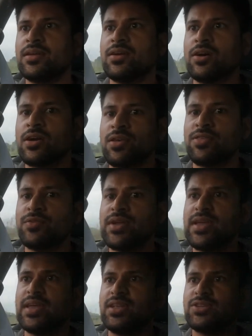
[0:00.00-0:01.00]
Okay,
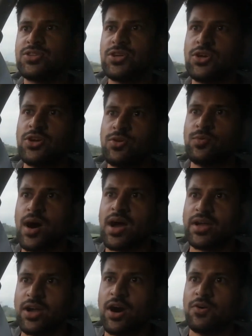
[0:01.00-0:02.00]
3, 2,
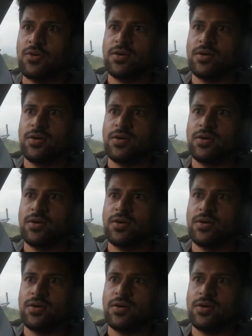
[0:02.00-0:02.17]
1, go.